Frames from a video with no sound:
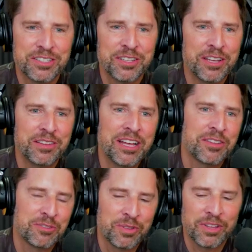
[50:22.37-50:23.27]
it,
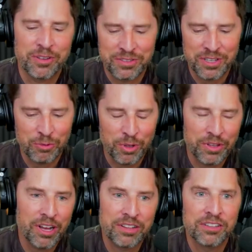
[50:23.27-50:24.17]
that's when they say, "Well,
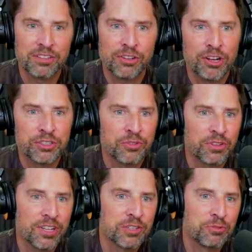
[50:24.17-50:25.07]
yeah, I did the laundry for
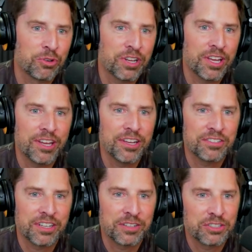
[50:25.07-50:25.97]
the last four days,
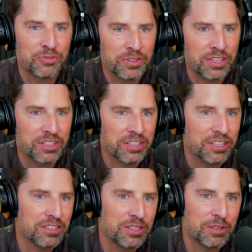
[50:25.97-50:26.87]
and I just did
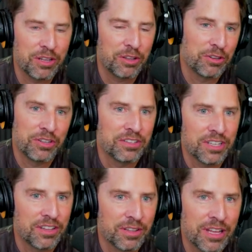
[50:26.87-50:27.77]
did you know you didn't
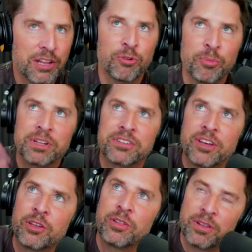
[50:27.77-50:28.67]
say anything that you want me to
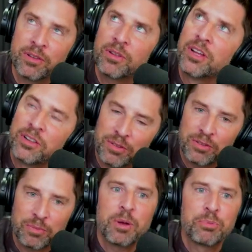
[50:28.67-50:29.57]
tell you
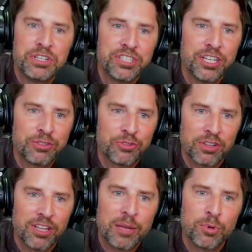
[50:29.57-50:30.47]
appreciate you for
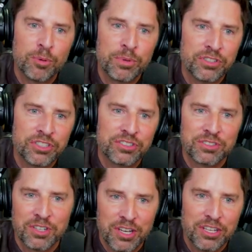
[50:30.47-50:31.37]
the light bulb you just
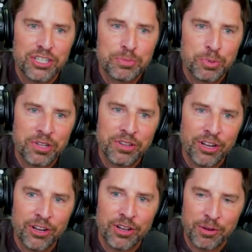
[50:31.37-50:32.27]
you just put in
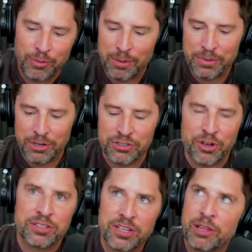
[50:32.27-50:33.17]
there. And when I'm here
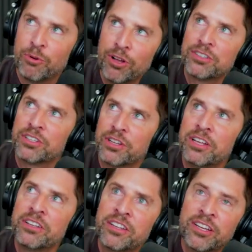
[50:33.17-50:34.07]
trying to say like, well, it's an
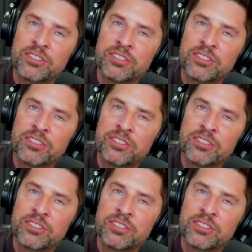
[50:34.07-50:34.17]
incandescent